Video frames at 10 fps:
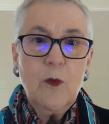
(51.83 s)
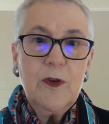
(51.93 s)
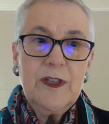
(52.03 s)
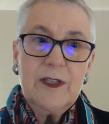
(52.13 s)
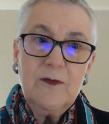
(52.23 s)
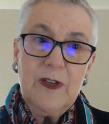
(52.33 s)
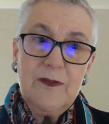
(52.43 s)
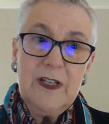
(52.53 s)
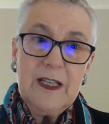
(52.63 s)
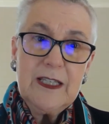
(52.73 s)
with its
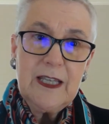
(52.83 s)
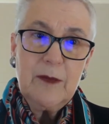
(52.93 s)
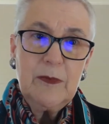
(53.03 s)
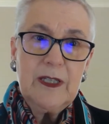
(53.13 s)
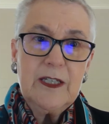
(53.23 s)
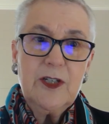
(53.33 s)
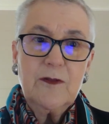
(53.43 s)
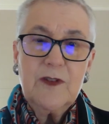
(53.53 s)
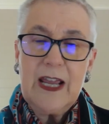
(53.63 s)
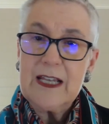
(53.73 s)
vivid assemblage
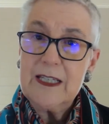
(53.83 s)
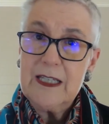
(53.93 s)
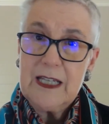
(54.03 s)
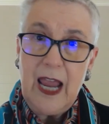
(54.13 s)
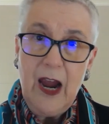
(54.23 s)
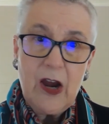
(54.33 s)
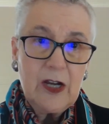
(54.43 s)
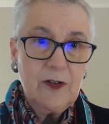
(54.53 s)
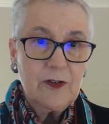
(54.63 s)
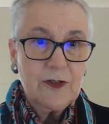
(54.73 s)
of Texas
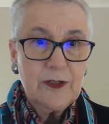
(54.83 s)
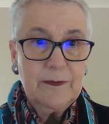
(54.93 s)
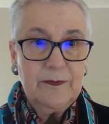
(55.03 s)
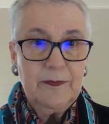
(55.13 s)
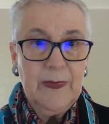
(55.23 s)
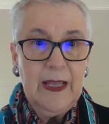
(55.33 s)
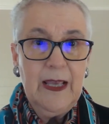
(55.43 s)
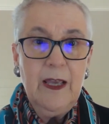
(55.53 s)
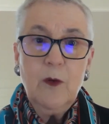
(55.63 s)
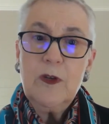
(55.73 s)
characters.
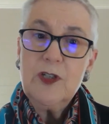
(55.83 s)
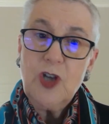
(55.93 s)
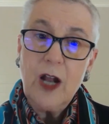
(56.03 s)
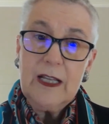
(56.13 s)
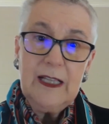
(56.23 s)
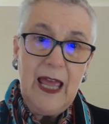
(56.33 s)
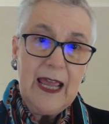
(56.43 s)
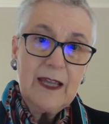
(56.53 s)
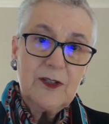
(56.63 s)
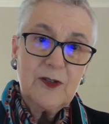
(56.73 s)
When Johnny
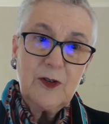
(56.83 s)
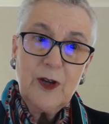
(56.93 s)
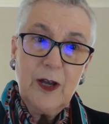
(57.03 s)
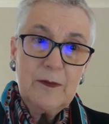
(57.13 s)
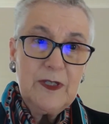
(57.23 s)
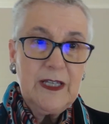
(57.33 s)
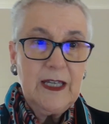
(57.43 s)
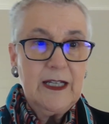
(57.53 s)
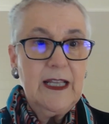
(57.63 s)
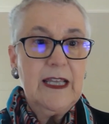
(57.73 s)
Lancaster comes
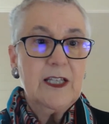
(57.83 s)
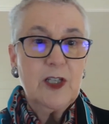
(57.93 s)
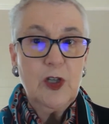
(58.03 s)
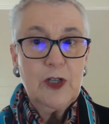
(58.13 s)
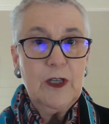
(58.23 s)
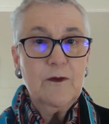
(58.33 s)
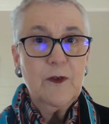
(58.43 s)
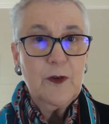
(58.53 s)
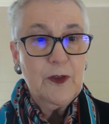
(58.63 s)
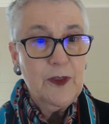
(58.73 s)
in, he is looking
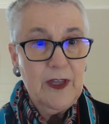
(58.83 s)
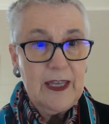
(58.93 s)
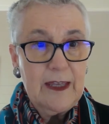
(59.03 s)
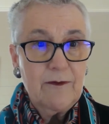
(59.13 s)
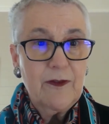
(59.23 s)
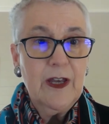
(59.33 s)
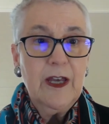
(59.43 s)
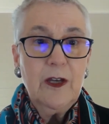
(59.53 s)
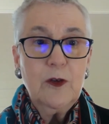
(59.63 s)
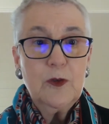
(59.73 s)
for a thief
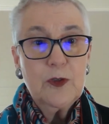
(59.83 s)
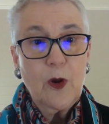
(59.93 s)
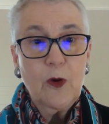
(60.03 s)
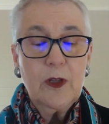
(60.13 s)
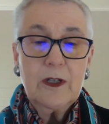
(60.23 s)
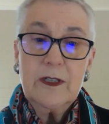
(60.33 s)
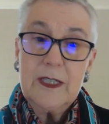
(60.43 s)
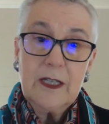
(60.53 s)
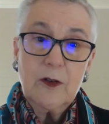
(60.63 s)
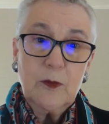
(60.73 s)
who stole a
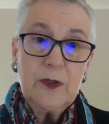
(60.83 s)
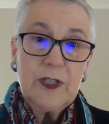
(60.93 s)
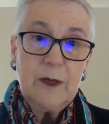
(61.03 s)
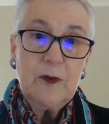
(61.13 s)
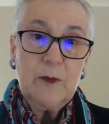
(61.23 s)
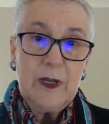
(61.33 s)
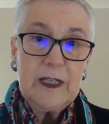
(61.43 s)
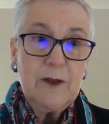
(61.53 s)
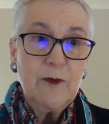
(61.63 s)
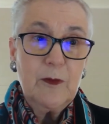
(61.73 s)
considerable sum of
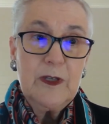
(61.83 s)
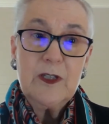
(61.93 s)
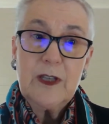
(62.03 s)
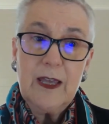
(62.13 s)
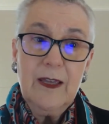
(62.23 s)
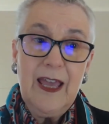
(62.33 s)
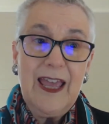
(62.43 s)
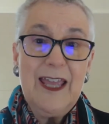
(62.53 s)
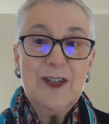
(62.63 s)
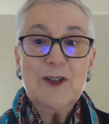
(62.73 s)
money from his
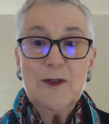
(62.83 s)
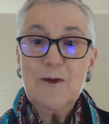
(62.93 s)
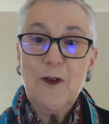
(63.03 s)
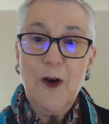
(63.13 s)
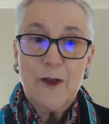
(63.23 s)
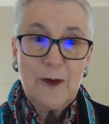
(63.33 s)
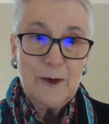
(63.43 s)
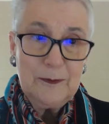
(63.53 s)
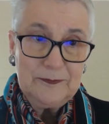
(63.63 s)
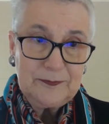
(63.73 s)
ancient
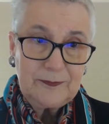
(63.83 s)
father.